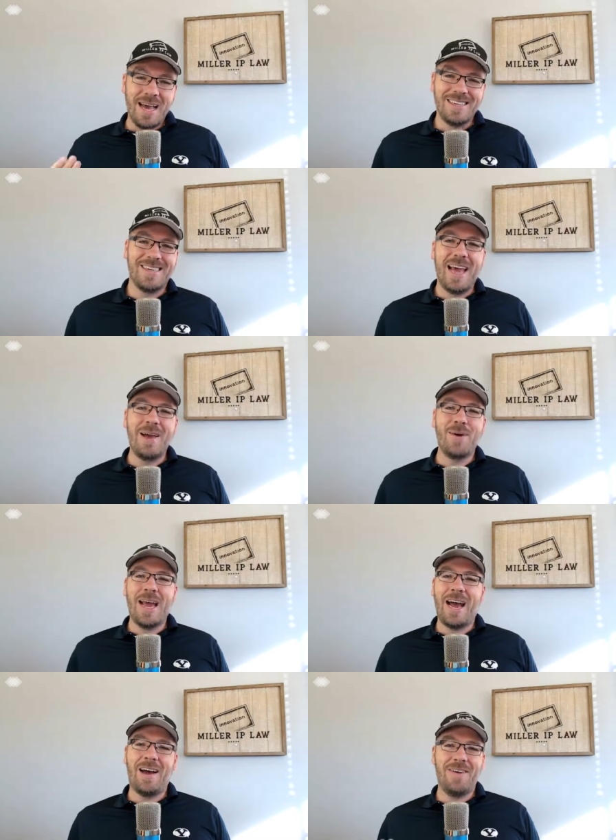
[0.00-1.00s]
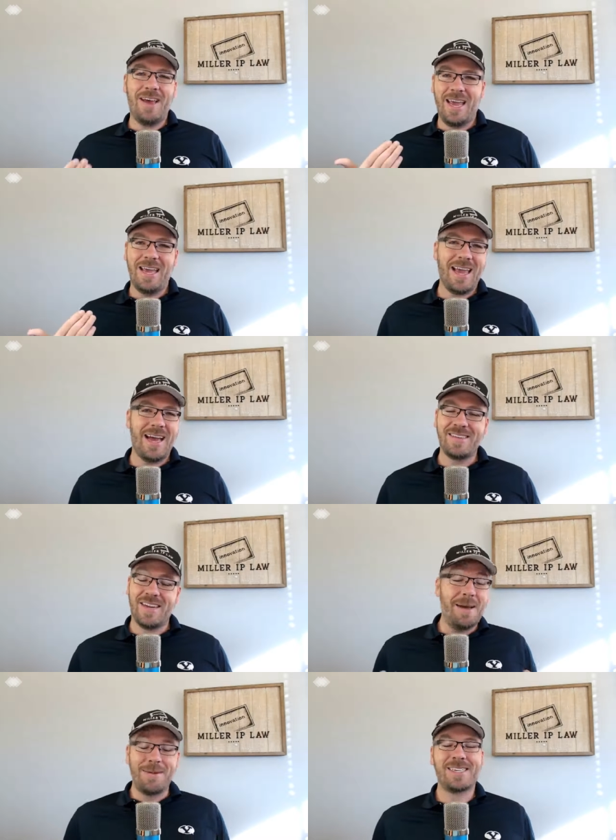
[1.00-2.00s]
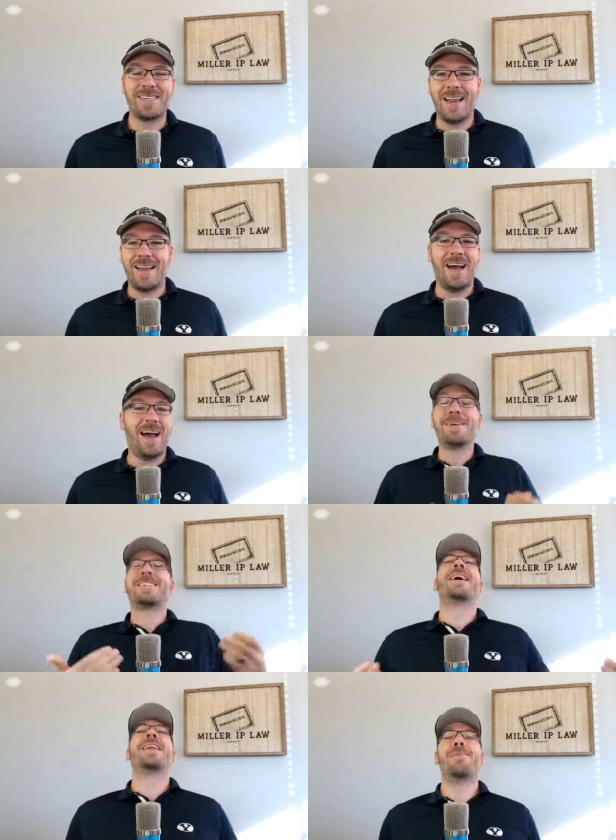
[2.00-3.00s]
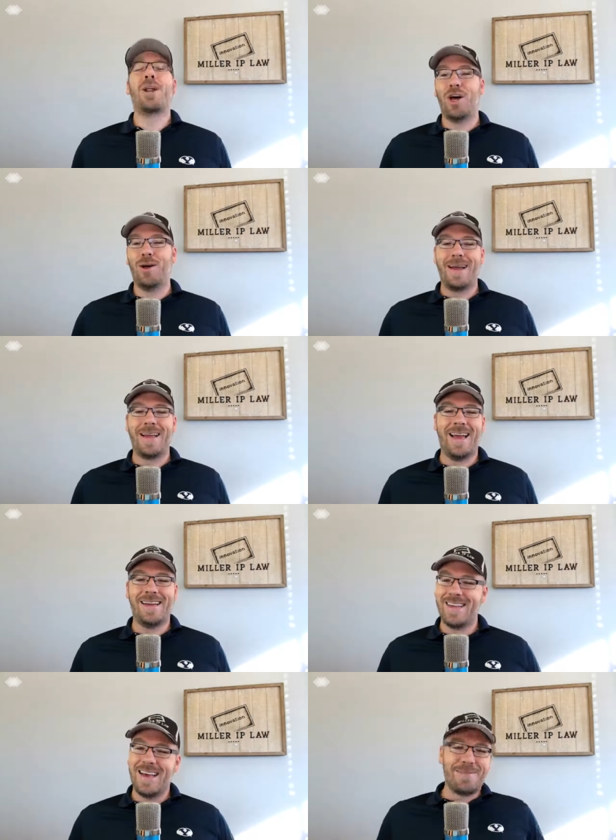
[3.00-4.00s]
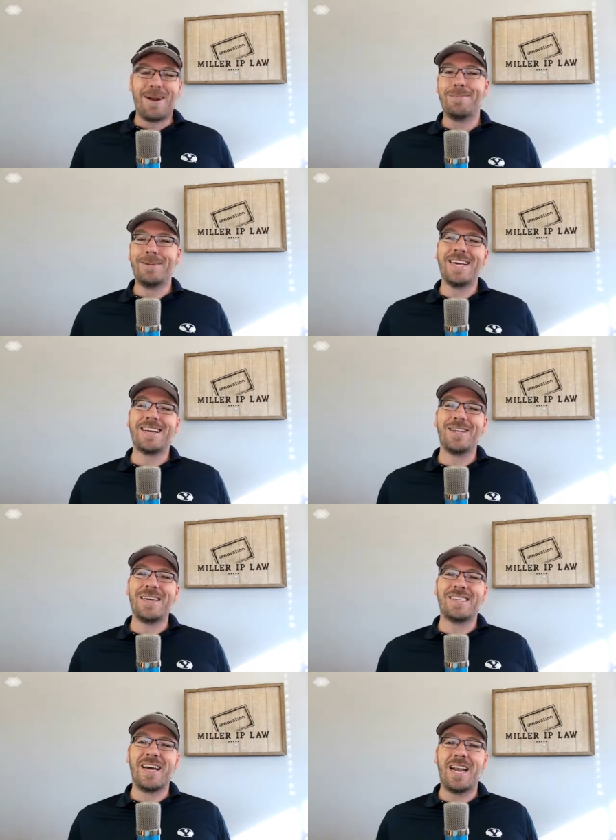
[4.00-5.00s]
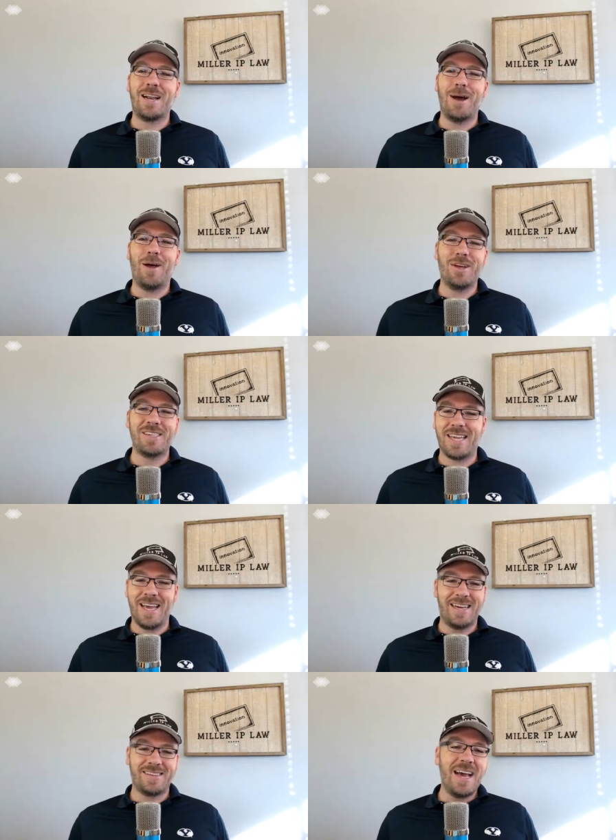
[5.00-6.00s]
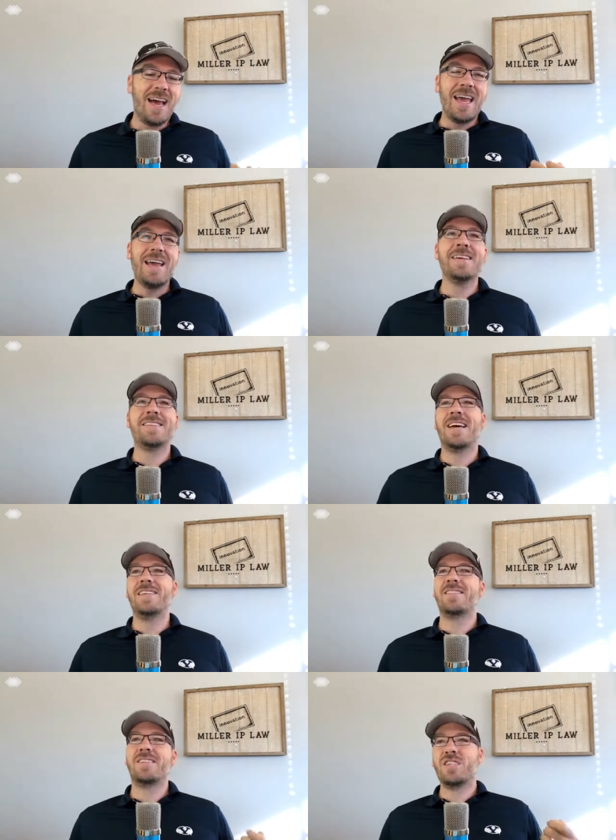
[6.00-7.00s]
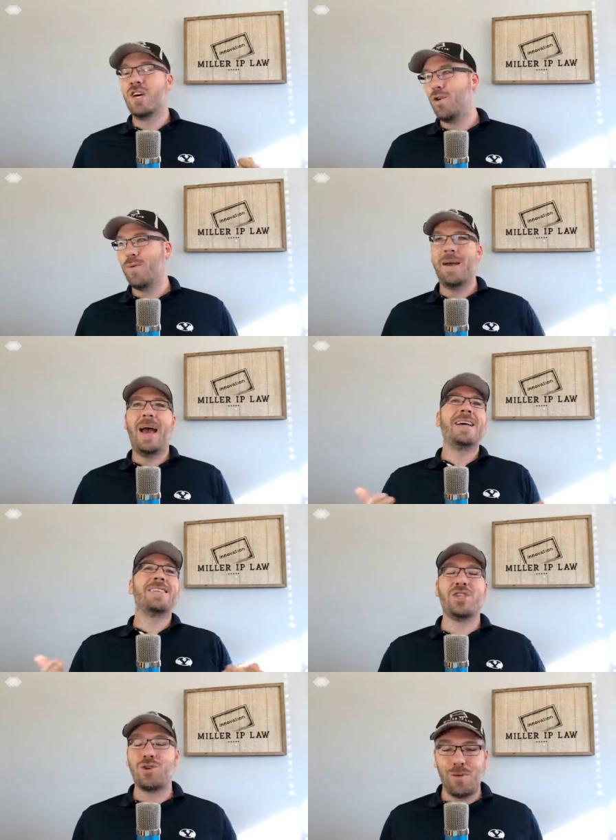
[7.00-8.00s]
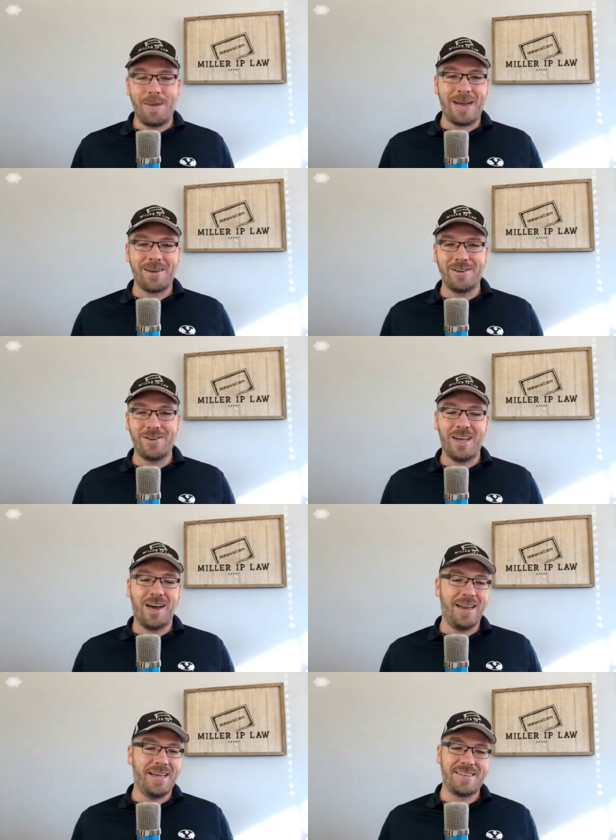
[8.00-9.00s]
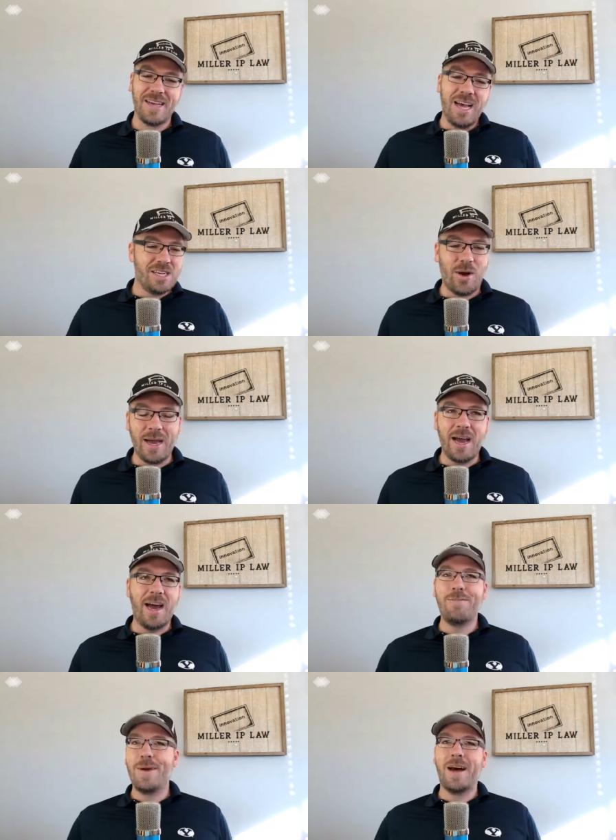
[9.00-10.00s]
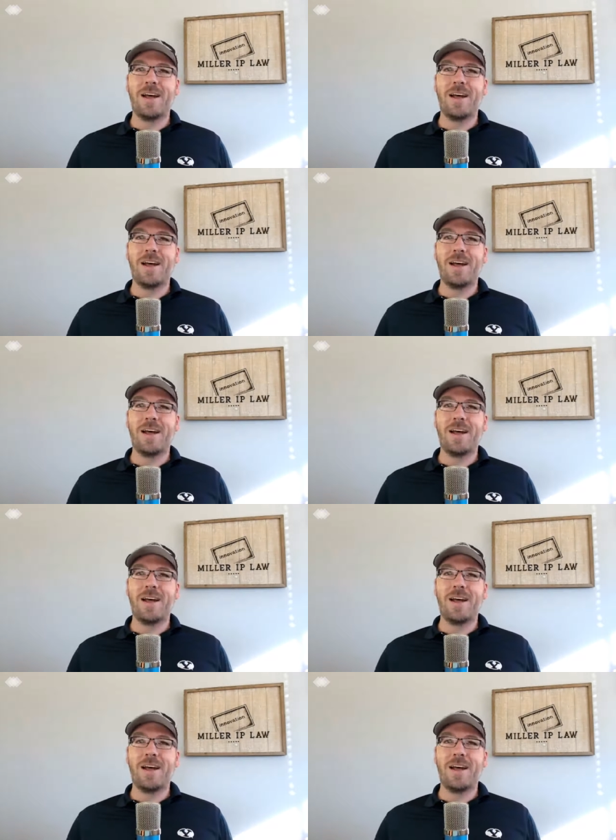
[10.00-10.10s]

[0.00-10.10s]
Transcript: And today we have a guest, and I'm excited. I'm excited about all my guests, but I'm particularly excited about this guest in the sense that so as a short background to the audience so I, have been